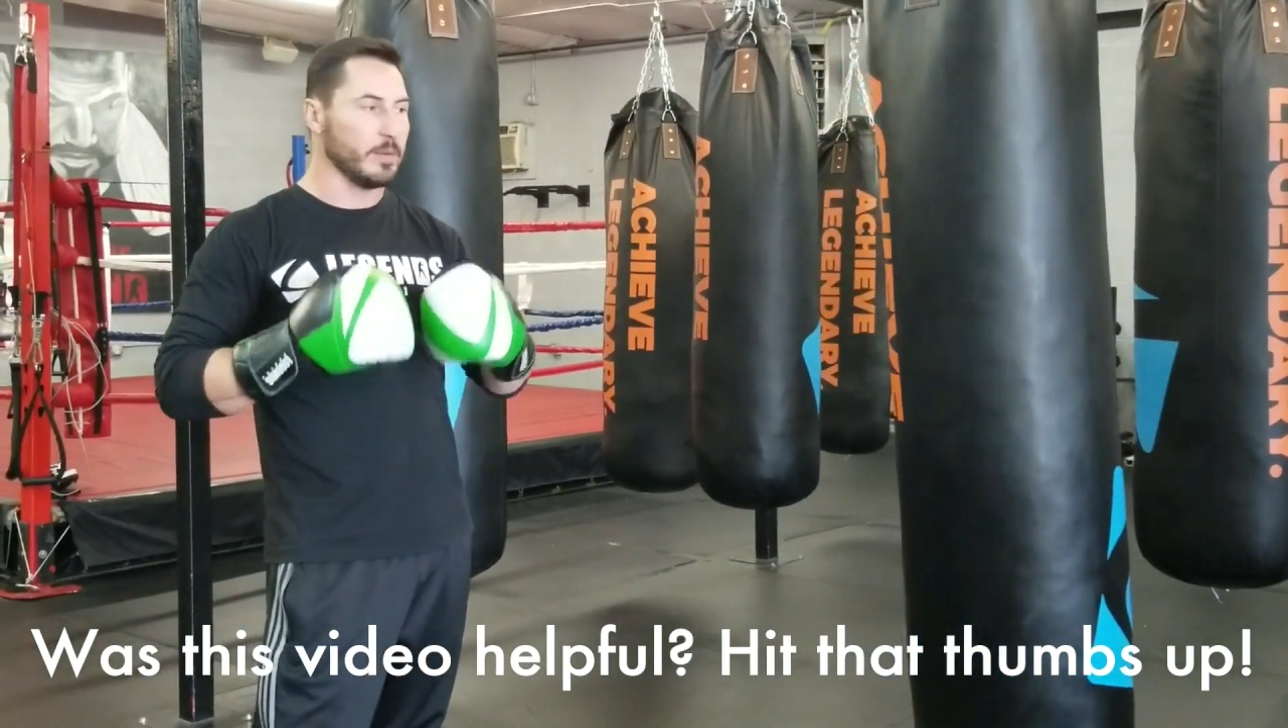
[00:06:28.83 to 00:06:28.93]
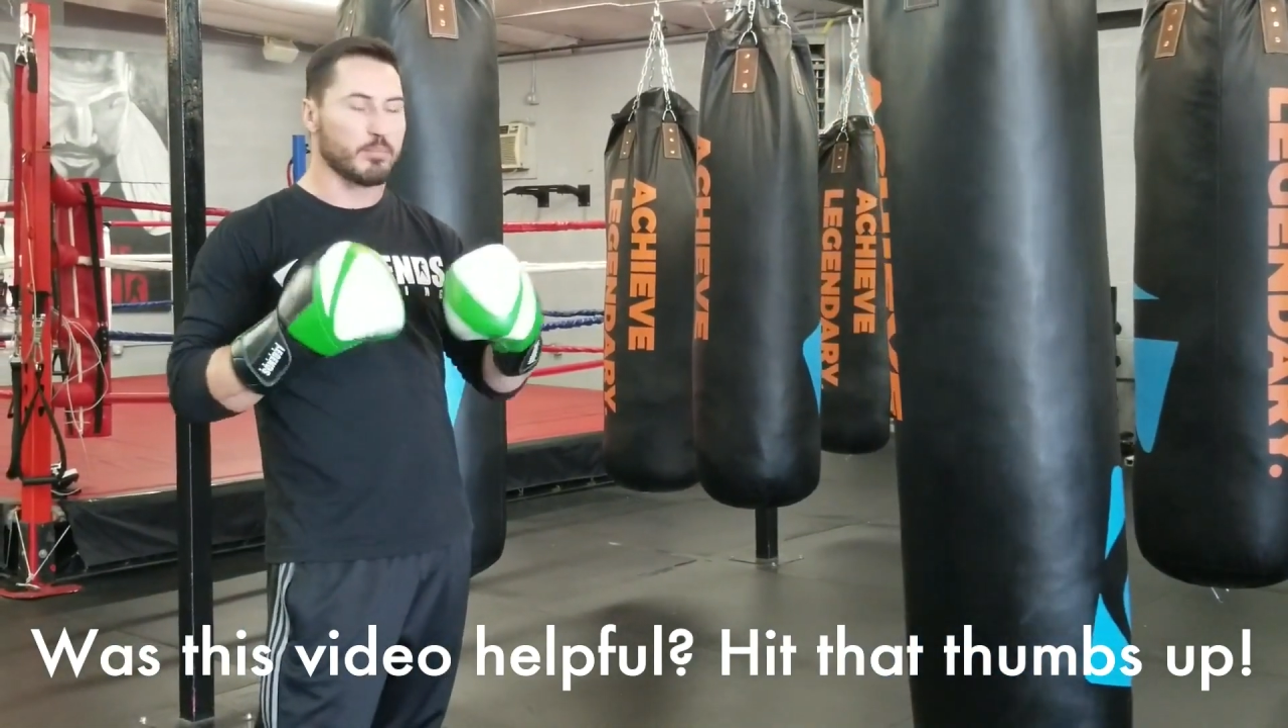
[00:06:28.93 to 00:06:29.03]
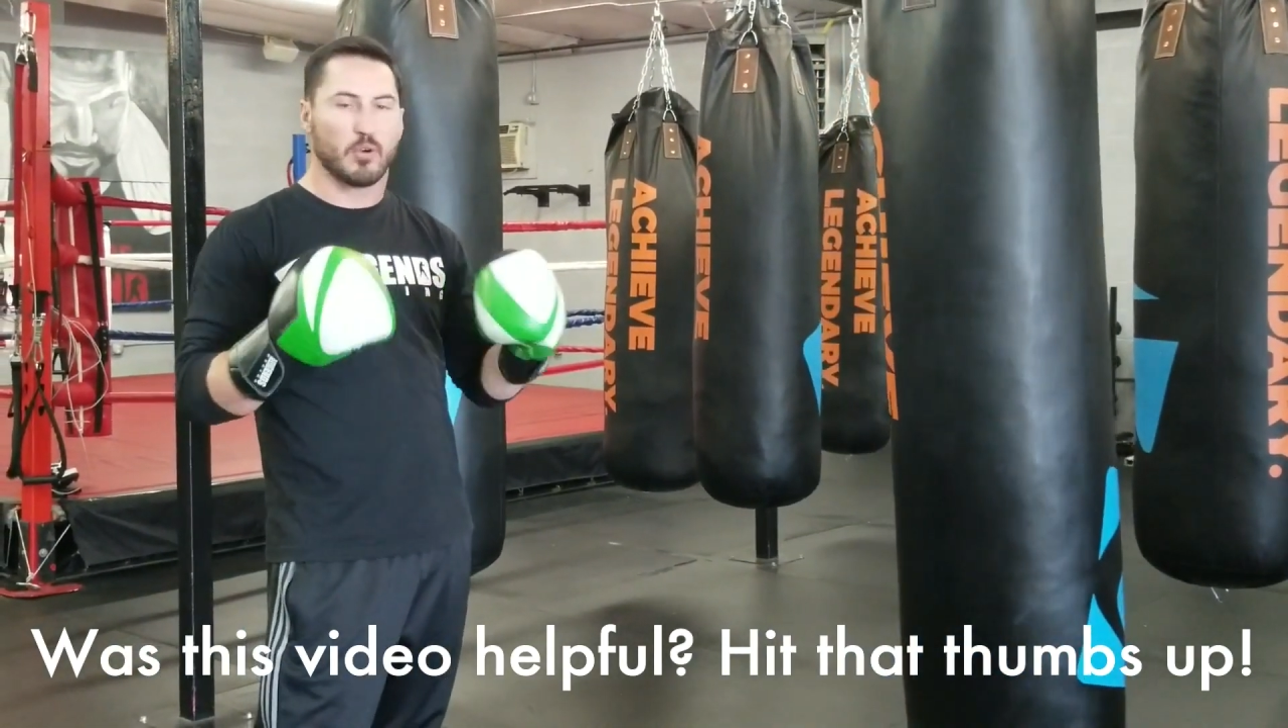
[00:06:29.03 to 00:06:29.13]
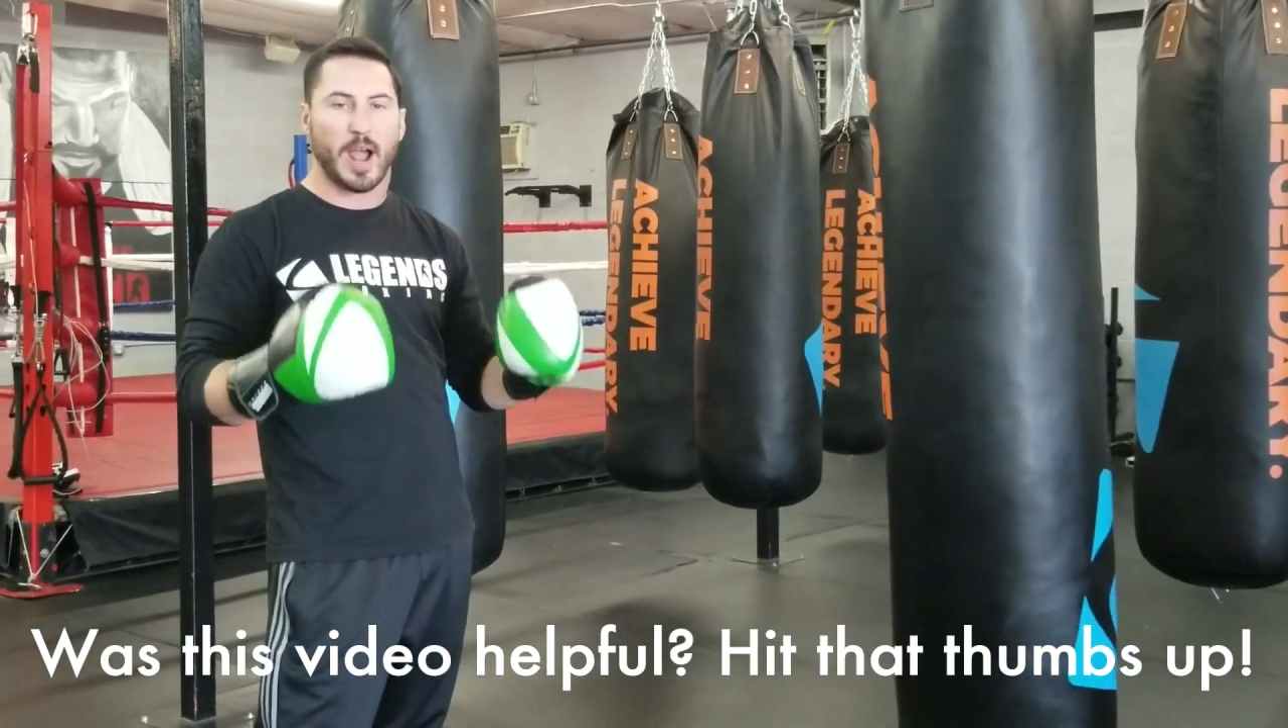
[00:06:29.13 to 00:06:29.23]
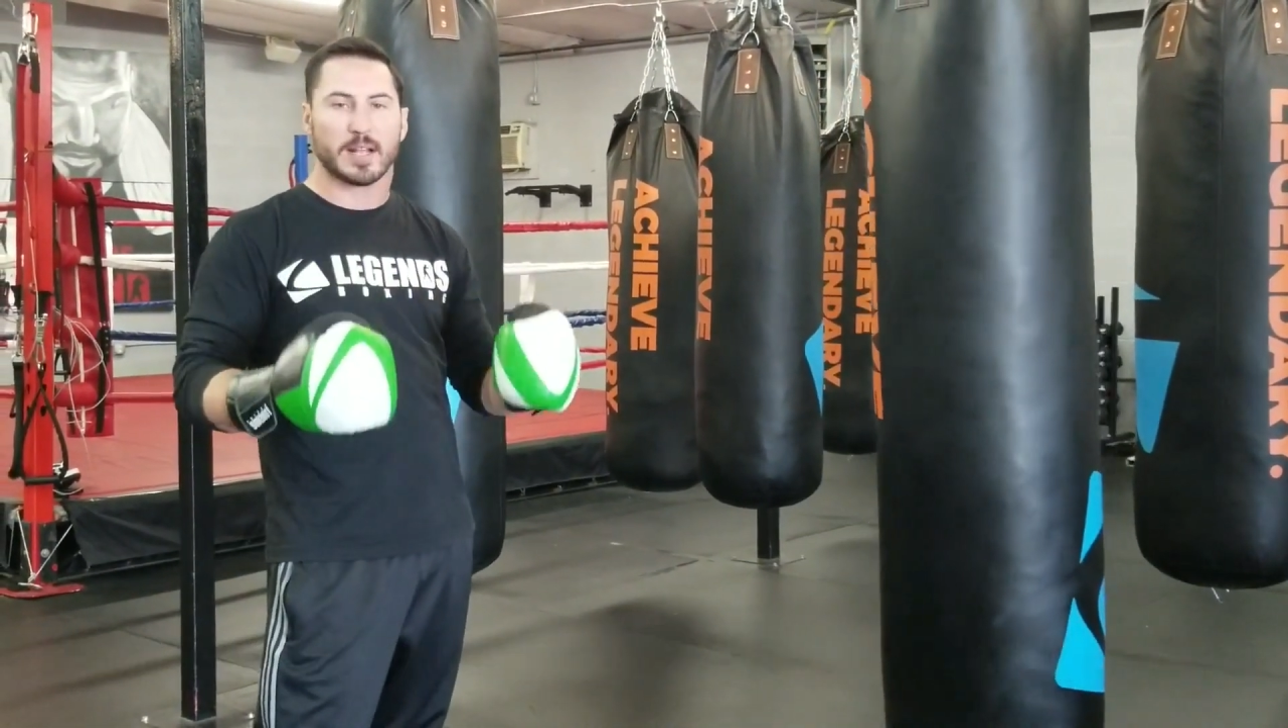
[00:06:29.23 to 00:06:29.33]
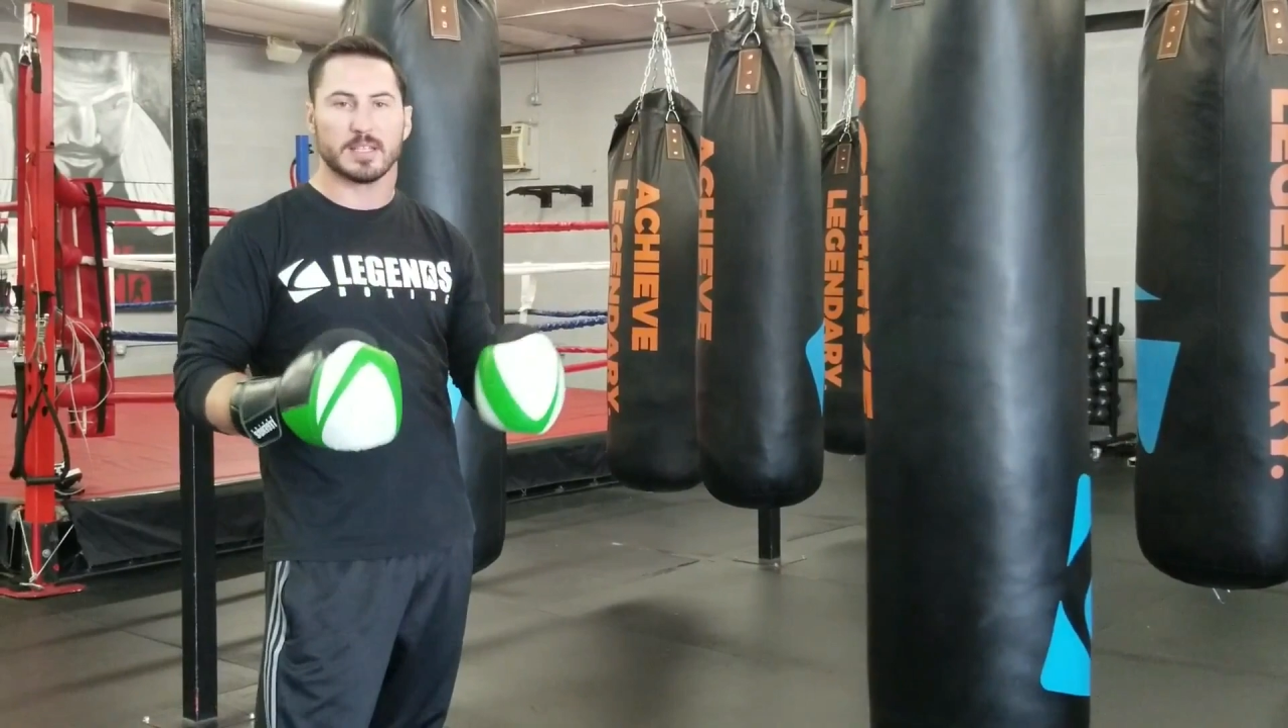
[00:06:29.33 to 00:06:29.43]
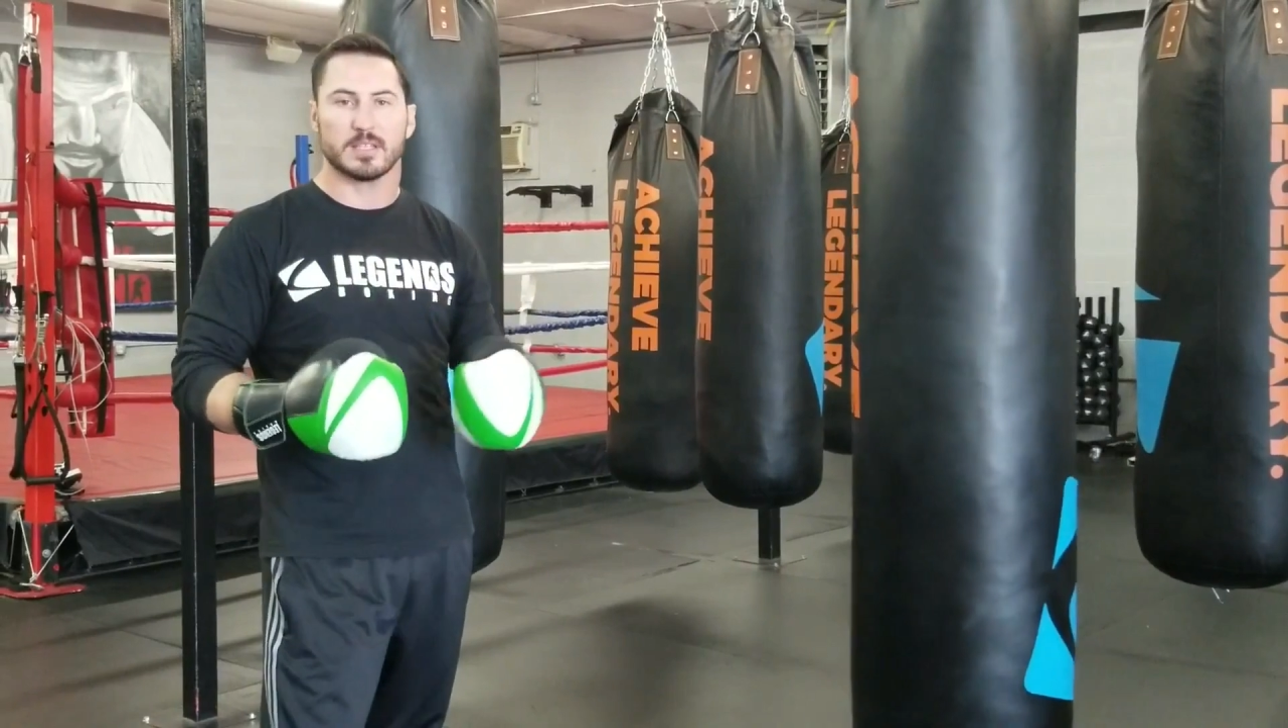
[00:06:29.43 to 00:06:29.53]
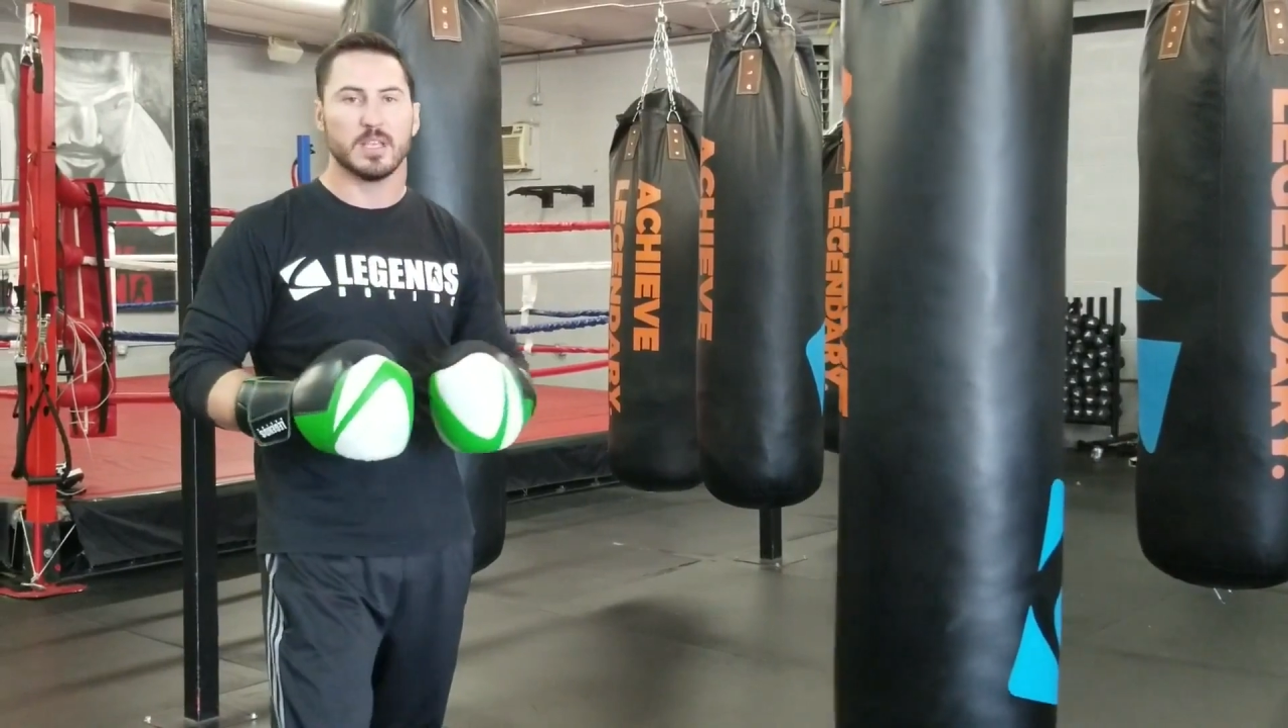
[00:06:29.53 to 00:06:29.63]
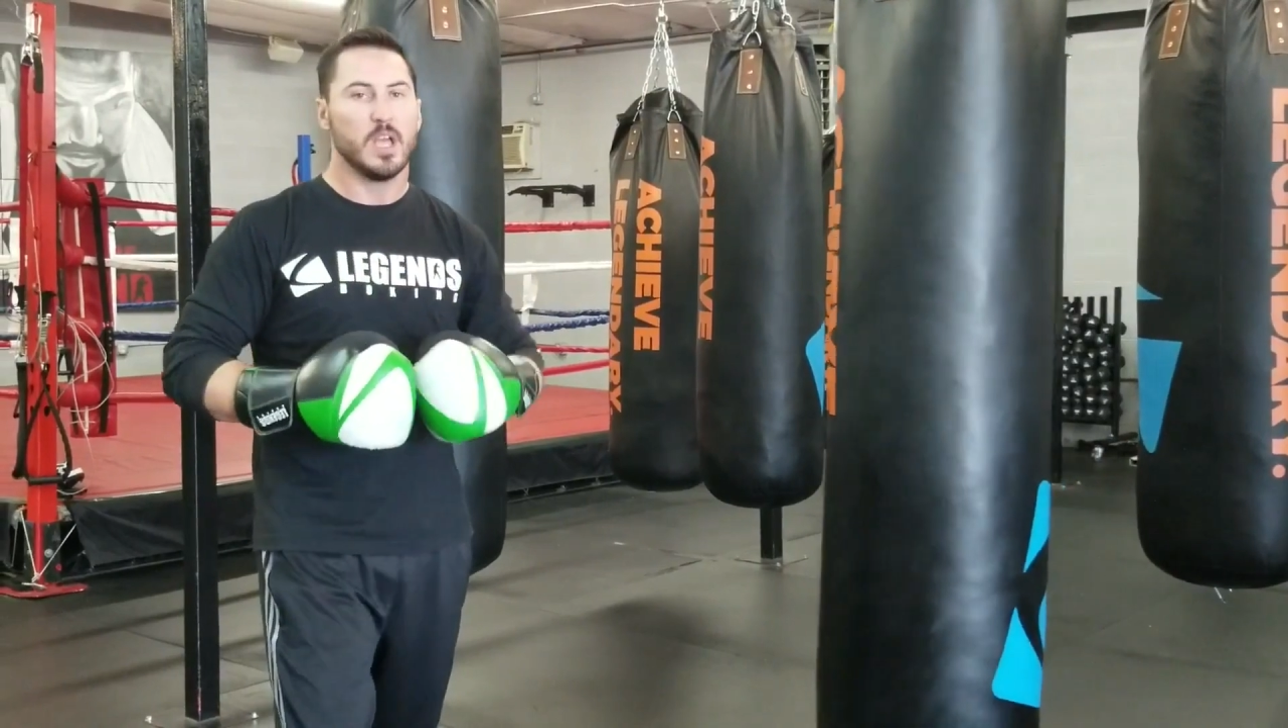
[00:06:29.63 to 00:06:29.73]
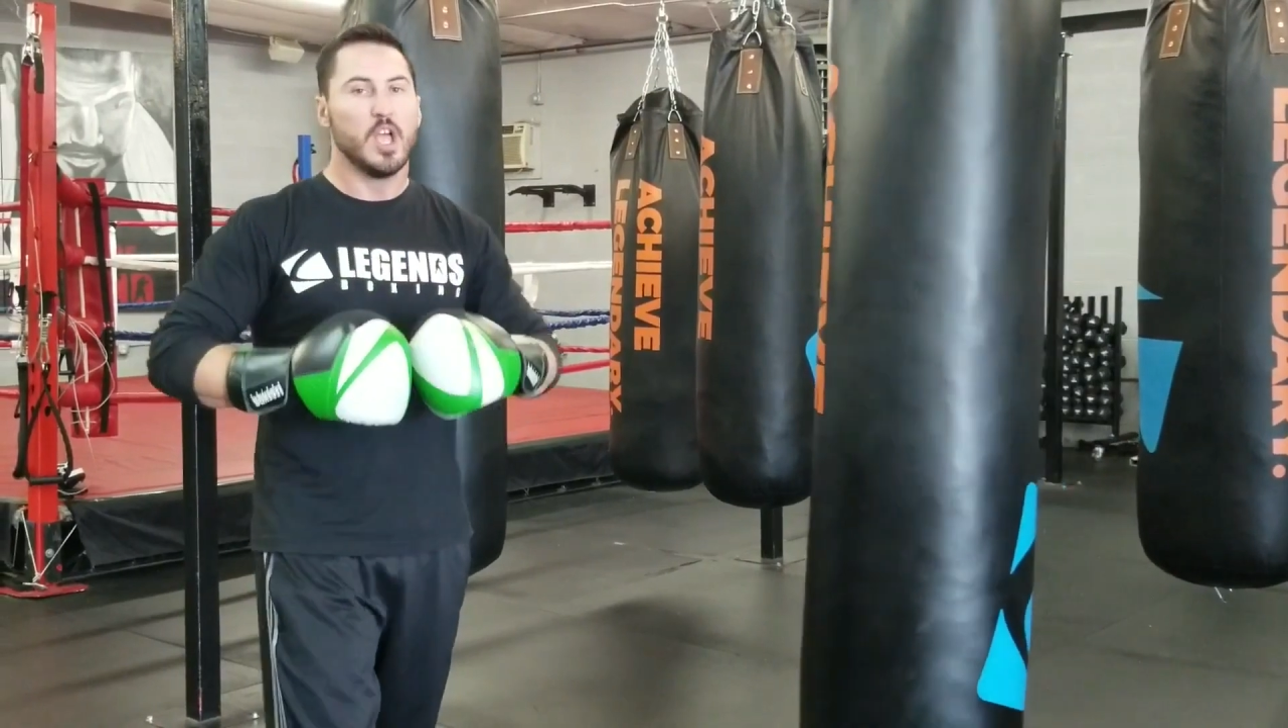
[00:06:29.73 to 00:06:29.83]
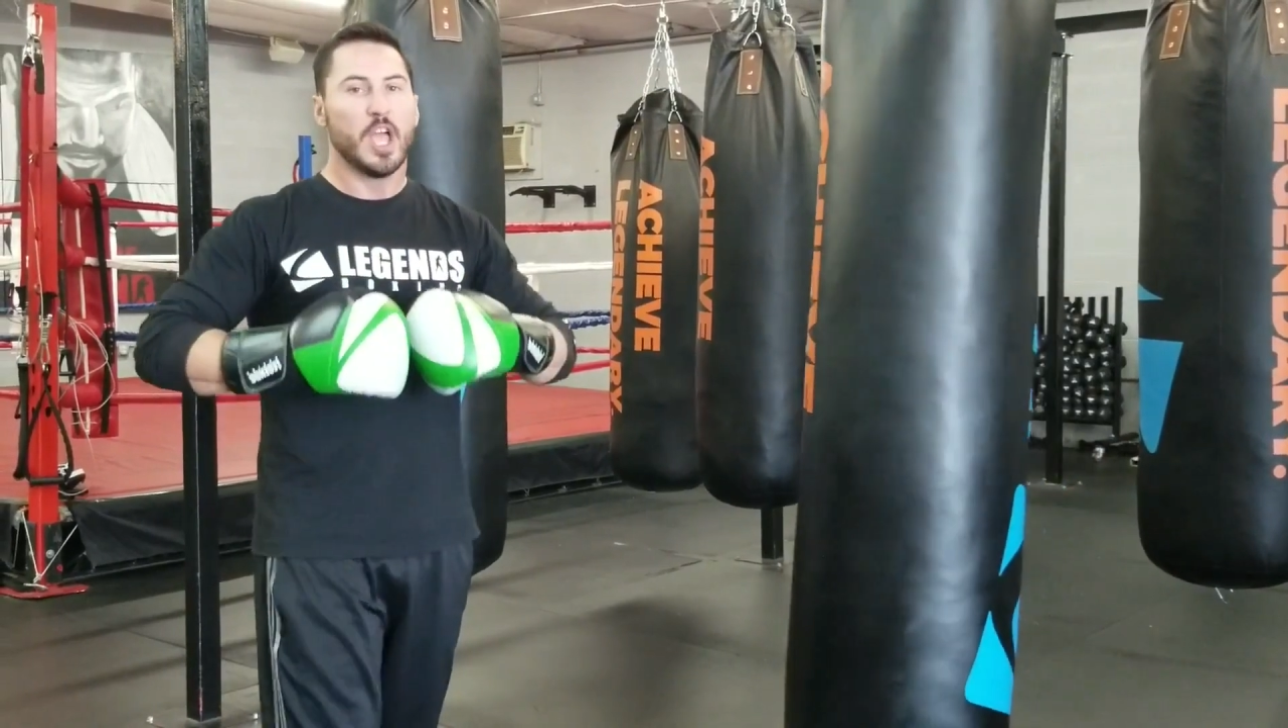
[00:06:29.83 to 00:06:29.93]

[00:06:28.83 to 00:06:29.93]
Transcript: practice